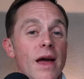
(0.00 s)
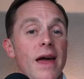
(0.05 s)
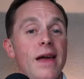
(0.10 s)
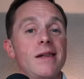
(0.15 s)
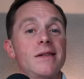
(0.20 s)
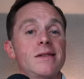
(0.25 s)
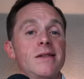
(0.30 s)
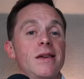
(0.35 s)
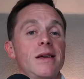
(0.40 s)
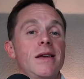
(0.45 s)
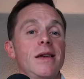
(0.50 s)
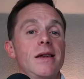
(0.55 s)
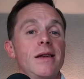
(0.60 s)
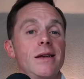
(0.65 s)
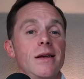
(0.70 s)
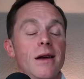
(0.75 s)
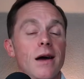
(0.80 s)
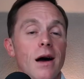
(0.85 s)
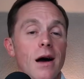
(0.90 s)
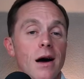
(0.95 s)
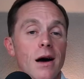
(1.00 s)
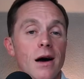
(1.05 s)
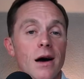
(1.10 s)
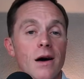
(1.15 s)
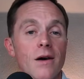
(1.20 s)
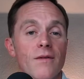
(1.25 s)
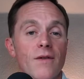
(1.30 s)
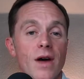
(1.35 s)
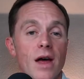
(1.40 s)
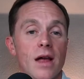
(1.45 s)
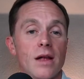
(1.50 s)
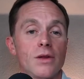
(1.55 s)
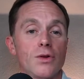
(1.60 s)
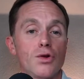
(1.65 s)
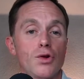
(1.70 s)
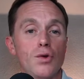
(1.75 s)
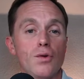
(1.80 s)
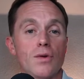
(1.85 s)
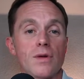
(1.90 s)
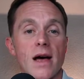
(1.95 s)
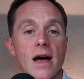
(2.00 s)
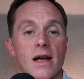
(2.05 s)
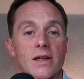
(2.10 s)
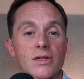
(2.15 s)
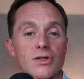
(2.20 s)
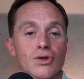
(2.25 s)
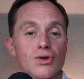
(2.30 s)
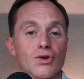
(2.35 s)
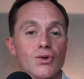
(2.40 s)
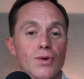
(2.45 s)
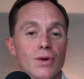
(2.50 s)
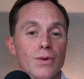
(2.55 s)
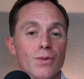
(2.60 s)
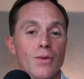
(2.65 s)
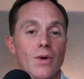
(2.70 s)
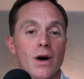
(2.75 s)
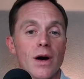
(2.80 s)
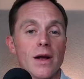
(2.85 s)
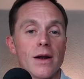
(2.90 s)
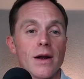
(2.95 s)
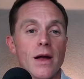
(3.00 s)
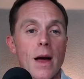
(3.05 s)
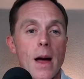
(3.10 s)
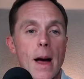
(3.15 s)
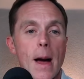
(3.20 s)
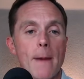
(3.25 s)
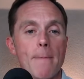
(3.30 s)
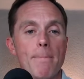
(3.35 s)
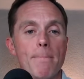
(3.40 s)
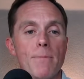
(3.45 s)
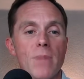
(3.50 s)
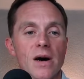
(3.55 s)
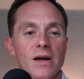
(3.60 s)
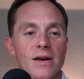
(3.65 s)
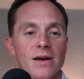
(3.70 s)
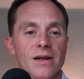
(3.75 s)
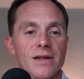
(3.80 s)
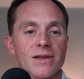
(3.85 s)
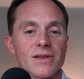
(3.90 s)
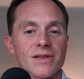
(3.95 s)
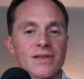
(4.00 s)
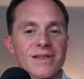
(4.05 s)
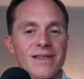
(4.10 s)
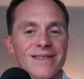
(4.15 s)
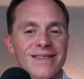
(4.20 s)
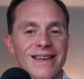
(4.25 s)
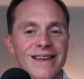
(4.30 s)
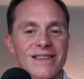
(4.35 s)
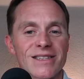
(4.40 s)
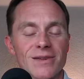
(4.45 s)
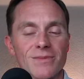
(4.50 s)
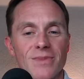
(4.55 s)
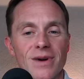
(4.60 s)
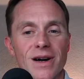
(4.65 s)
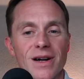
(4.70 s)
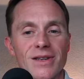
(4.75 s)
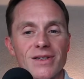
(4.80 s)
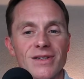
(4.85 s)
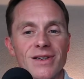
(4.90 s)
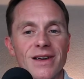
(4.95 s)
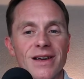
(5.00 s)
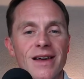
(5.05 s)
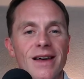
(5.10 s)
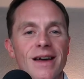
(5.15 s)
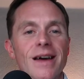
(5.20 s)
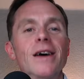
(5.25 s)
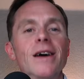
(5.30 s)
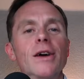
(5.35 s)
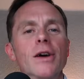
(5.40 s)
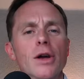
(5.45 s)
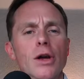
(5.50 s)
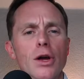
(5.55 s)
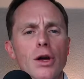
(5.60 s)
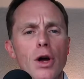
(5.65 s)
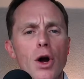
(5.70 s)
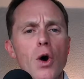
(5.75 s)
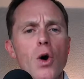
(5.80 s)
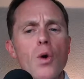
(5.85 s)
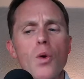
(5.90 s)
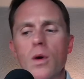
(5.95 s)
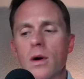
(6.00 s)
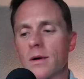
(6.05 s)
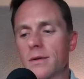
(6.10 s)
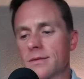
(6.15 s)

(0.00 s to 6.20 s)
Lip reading: 18 of 2021 Abundance. Thanks so much. Let's